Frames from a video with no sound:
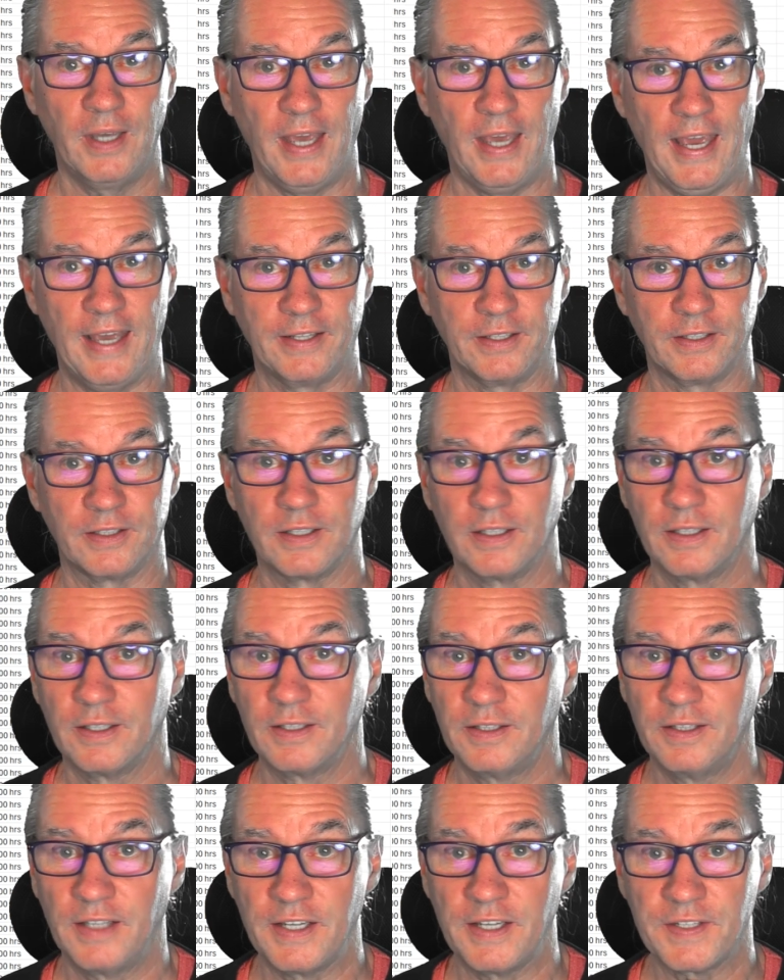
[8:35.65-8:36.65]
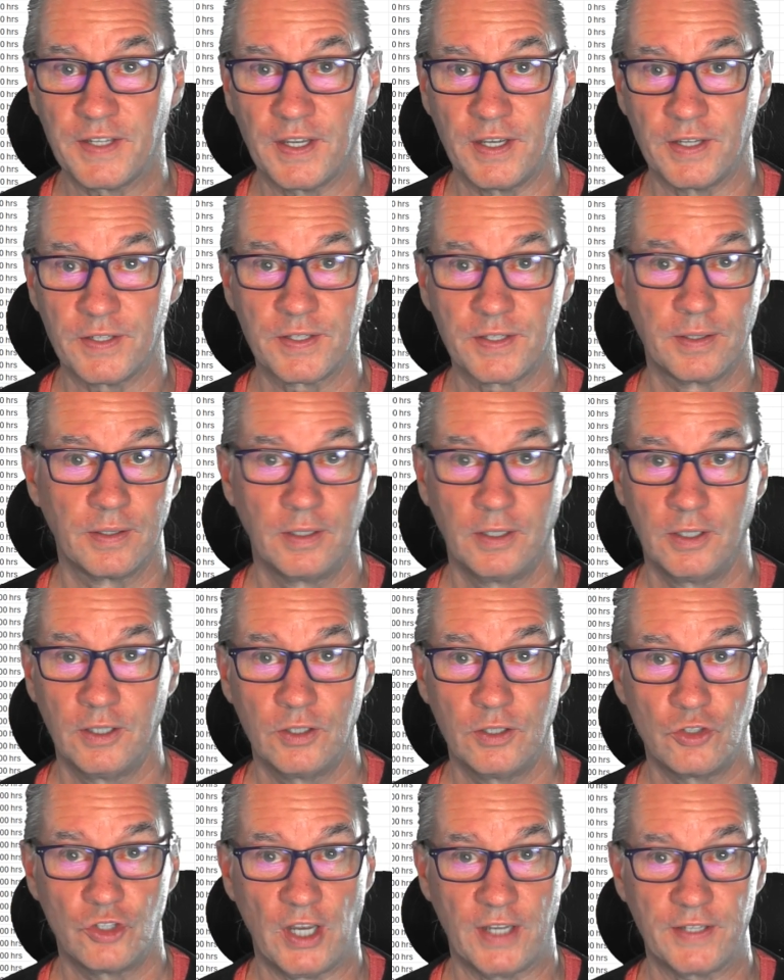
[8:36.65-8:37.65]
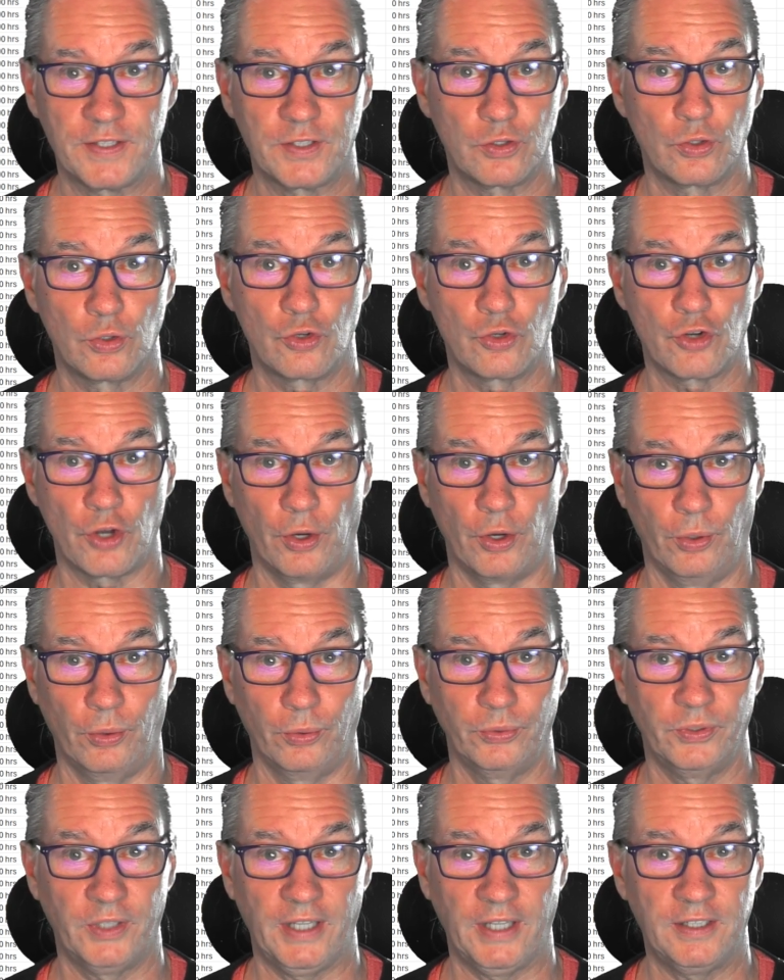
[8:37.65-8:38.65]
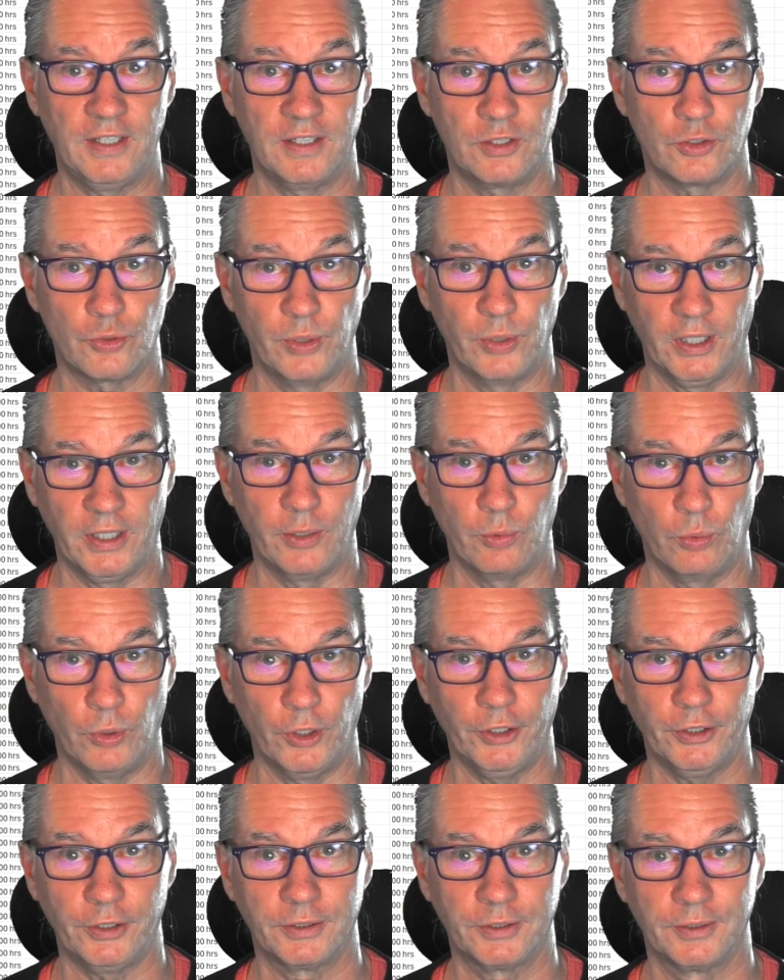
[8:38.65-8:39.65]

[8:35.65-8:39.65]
And this is just to show that it really worked.